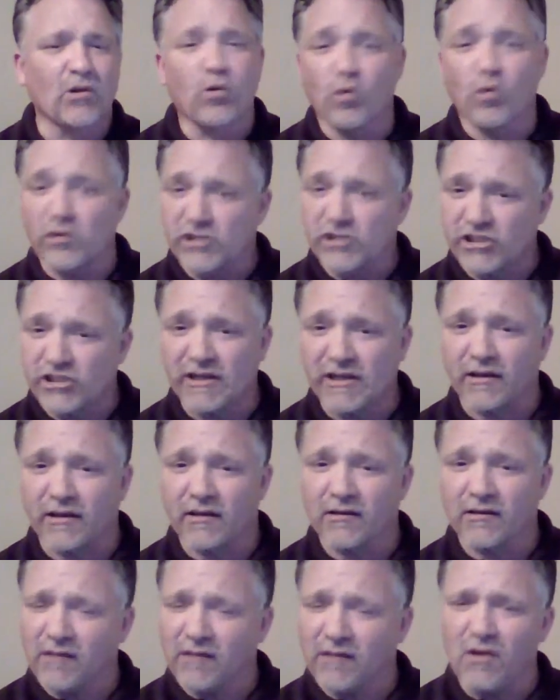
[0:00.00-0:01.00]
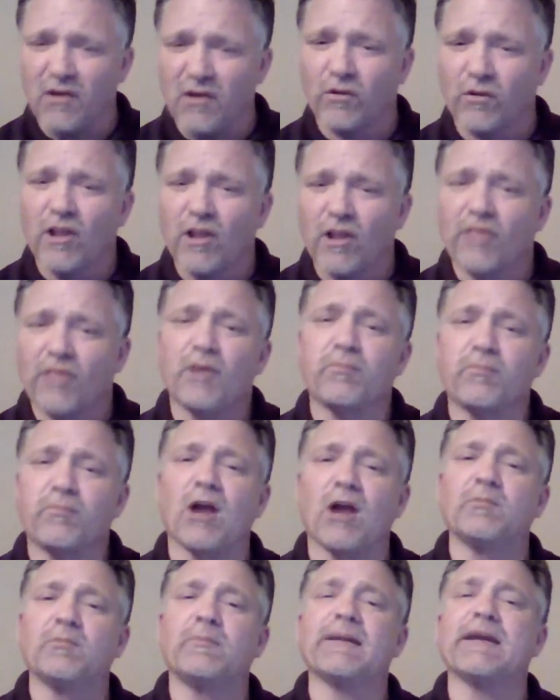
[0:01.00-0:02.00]
or she? No, they're
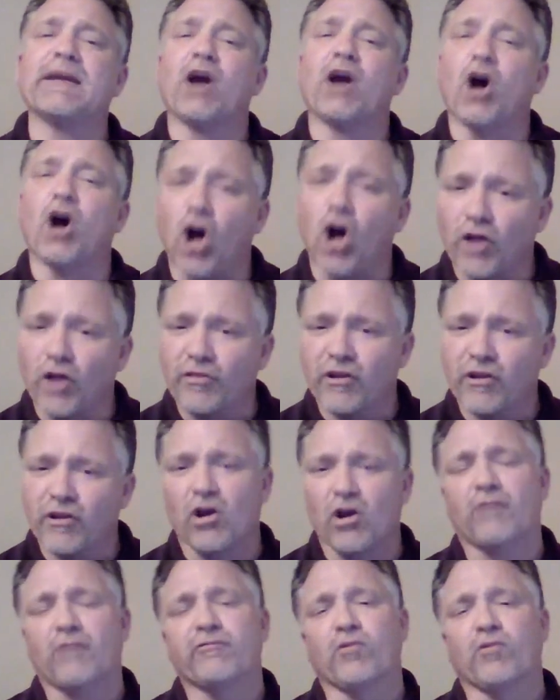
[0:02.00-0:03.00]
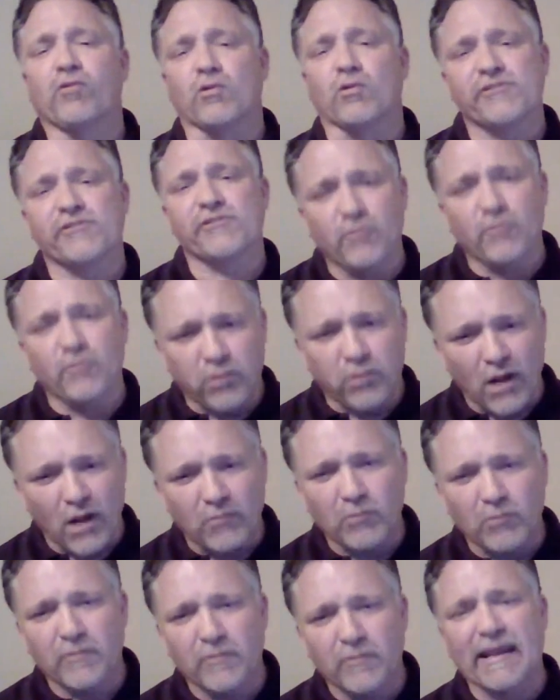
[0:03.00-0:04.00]
probably on the golf course. They're
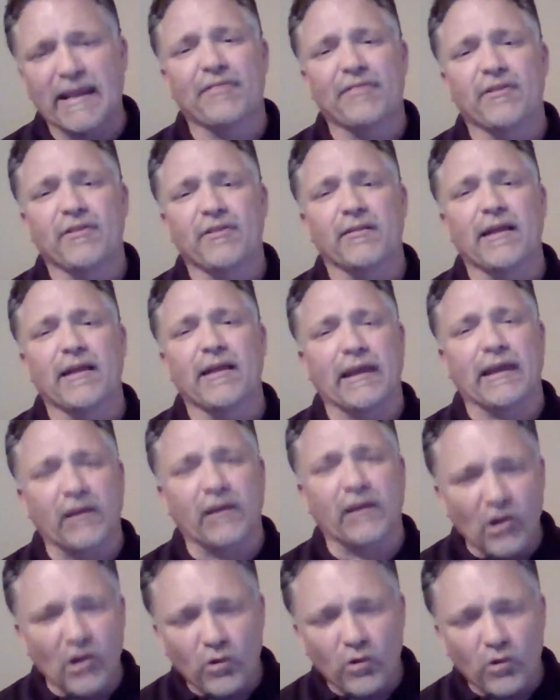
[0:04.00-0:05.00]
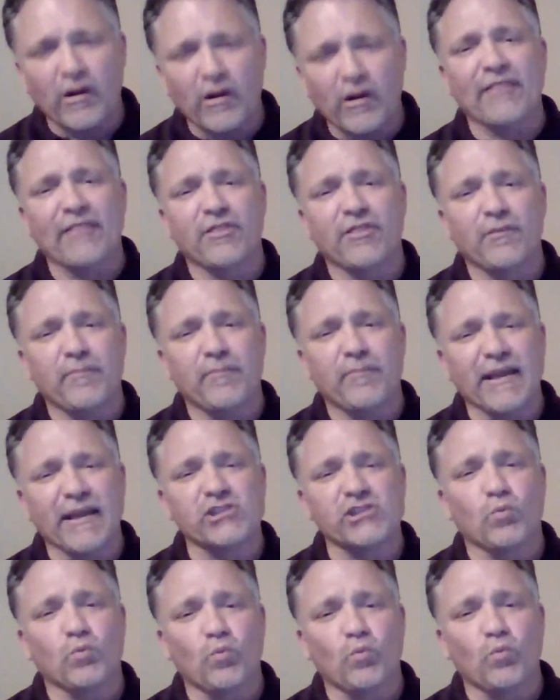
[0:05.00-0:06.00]
probably at the lake or at the
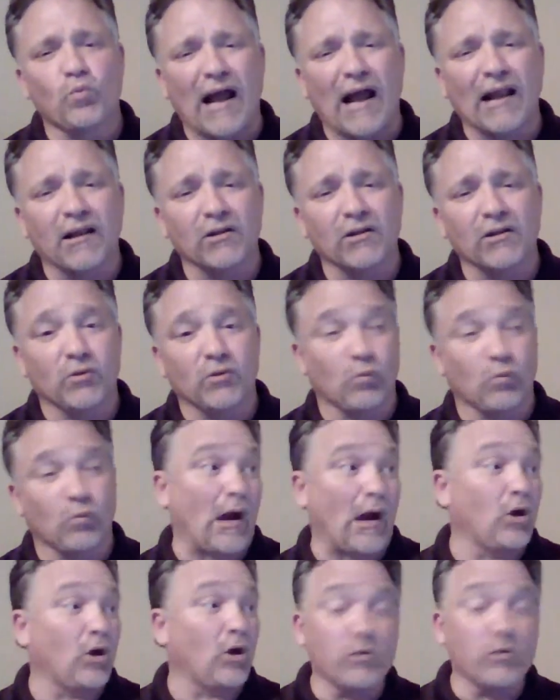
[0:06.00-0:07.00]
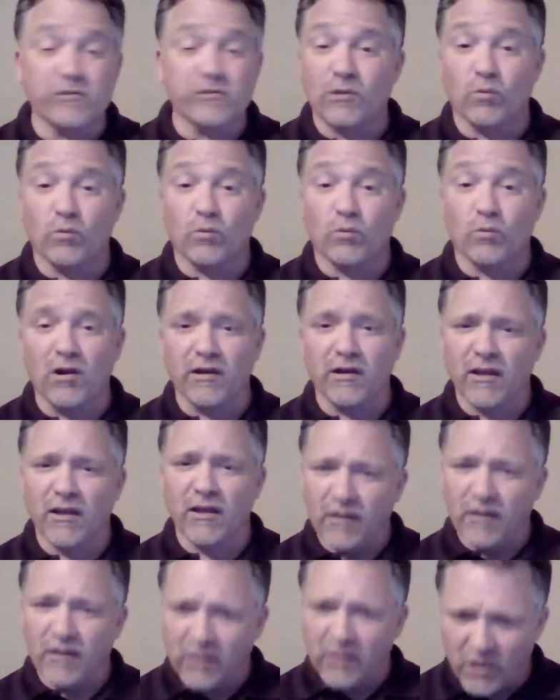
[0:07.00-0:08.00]
beach. While who's at
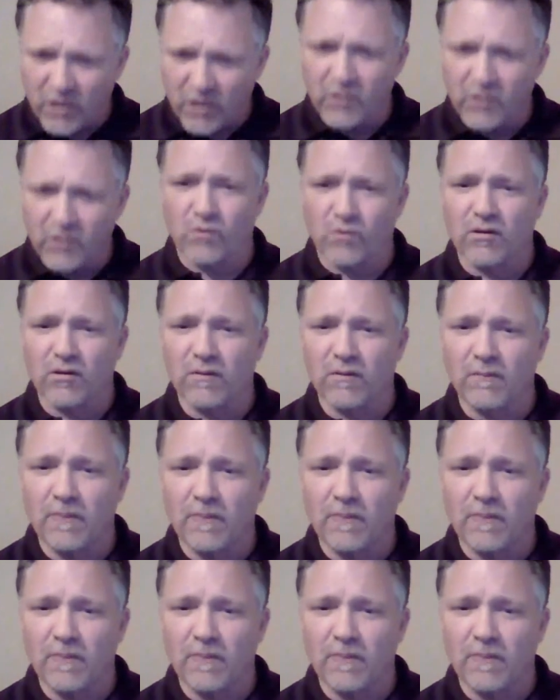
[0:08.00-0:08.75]
work? You.